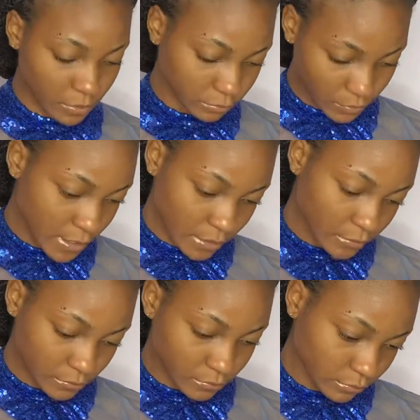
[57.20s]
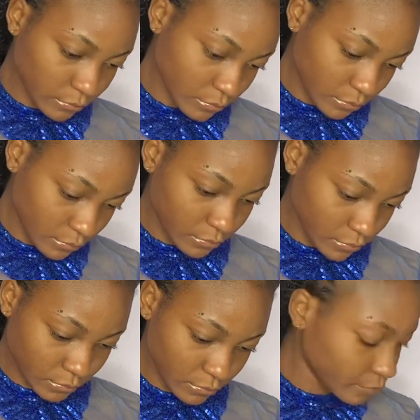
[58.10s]
cream. And that just
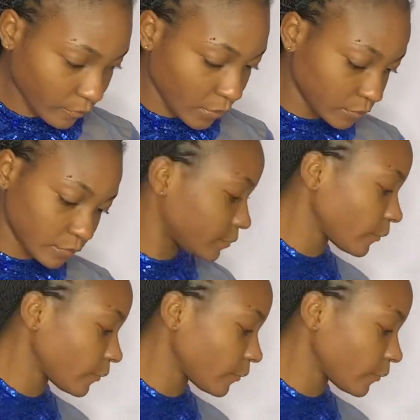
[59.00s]
mix it together